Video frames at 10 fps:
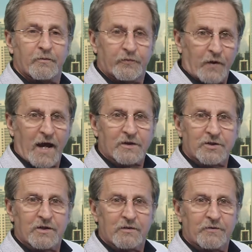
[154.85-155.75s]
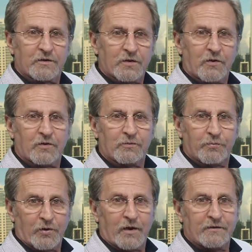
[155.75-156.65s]
fraction of the total
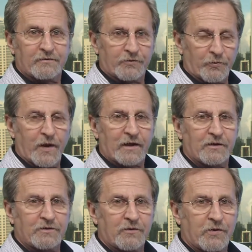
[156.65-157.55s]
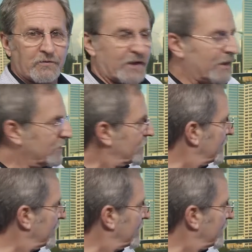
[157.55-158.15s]
brought directly to the United